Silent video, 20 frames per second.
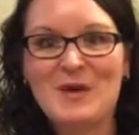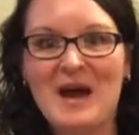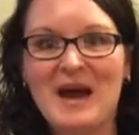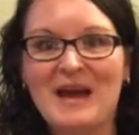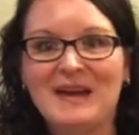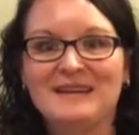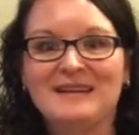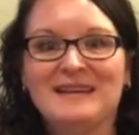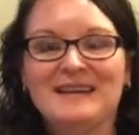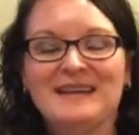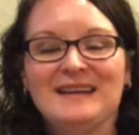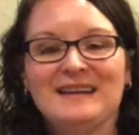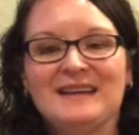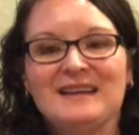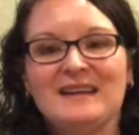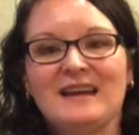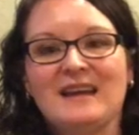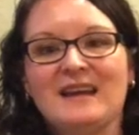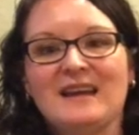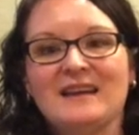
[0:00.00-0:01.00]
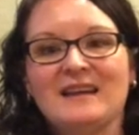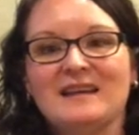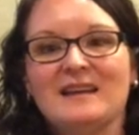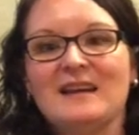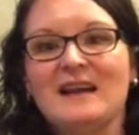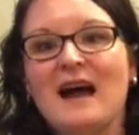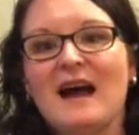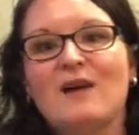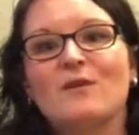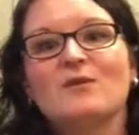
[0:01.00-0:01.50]
pet, and
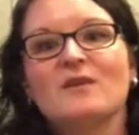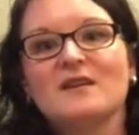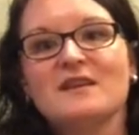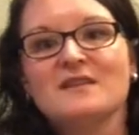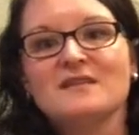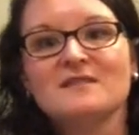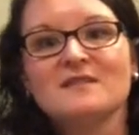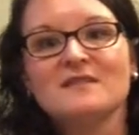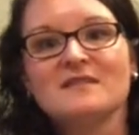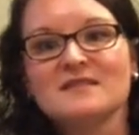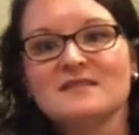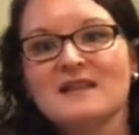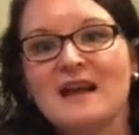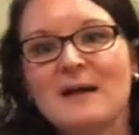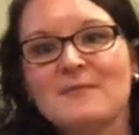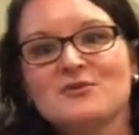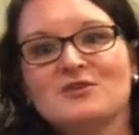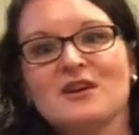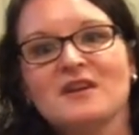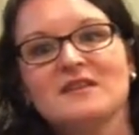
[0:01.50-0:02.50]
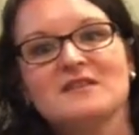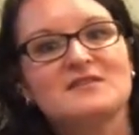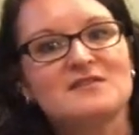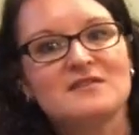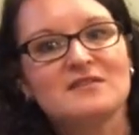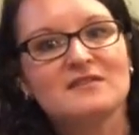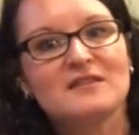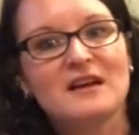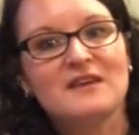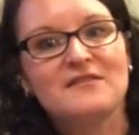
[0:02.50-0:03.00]
an hour snapshot into
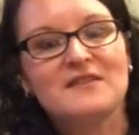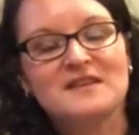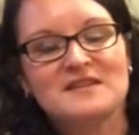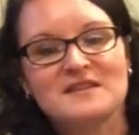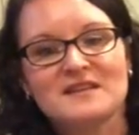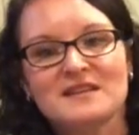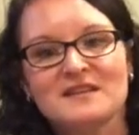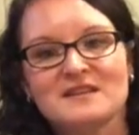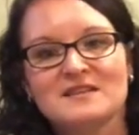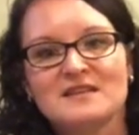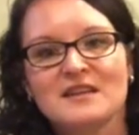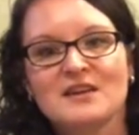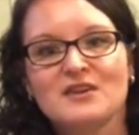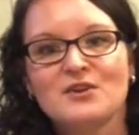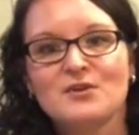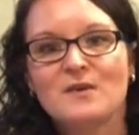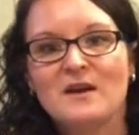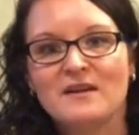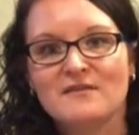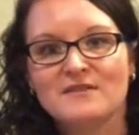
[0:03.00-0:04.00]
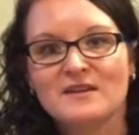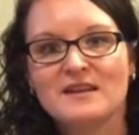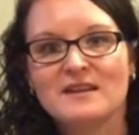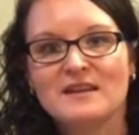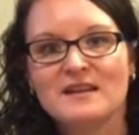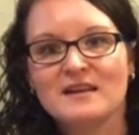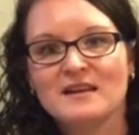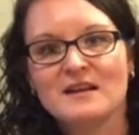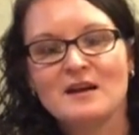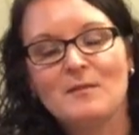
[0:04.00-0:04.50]
their life isn't gonna tell you
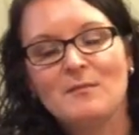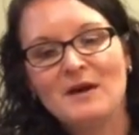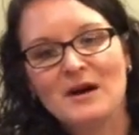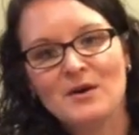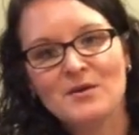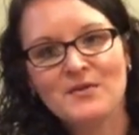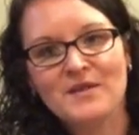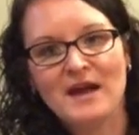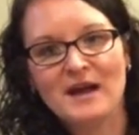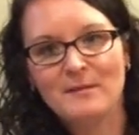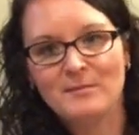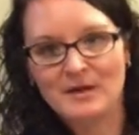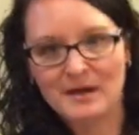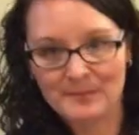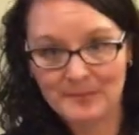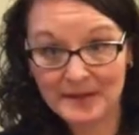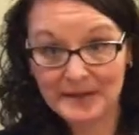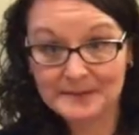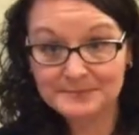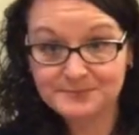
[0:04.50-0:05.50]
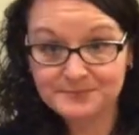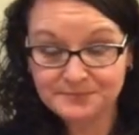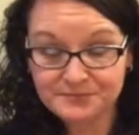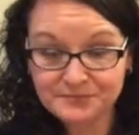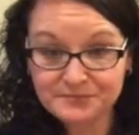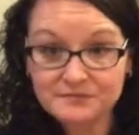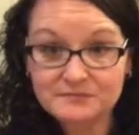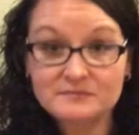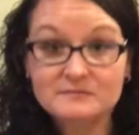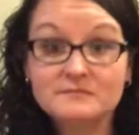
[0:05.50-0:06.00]
everything about that puppy.
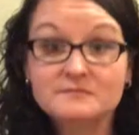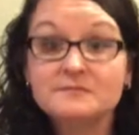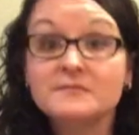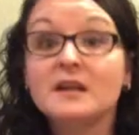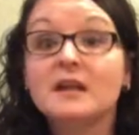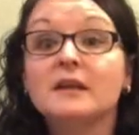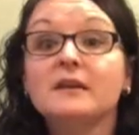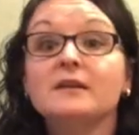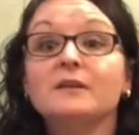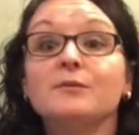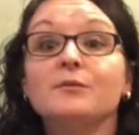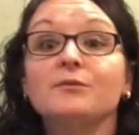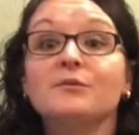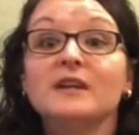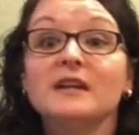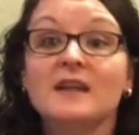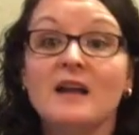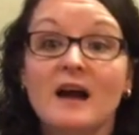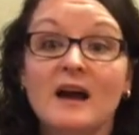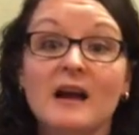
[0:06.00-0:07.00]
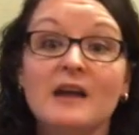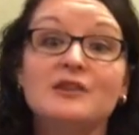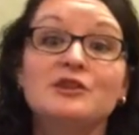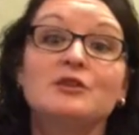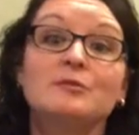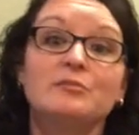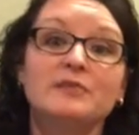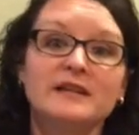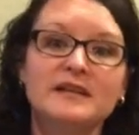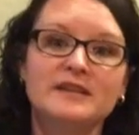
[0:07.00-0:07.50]
Rely on
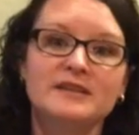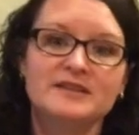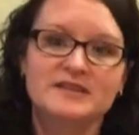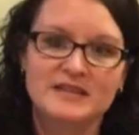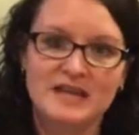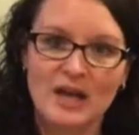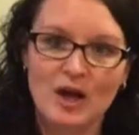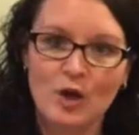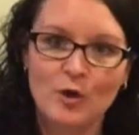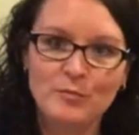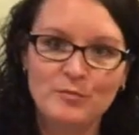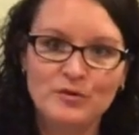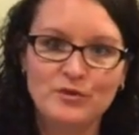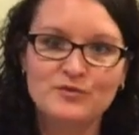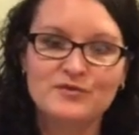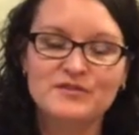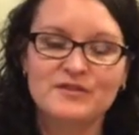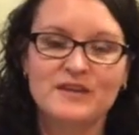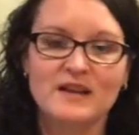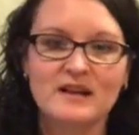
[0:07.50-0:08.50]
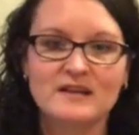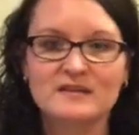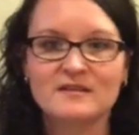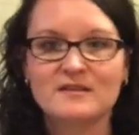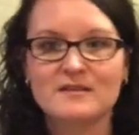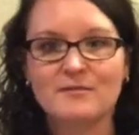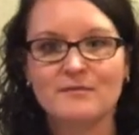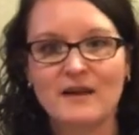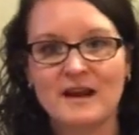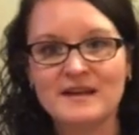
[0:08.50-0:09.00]
your breeder to help you select
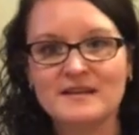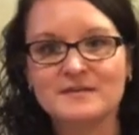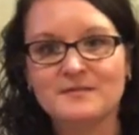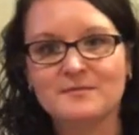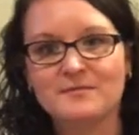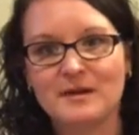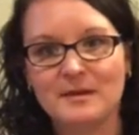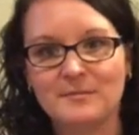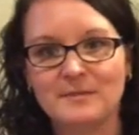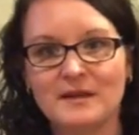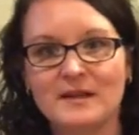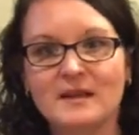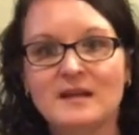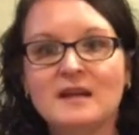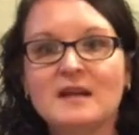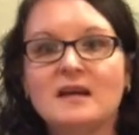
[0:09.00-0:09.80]
the right puppy.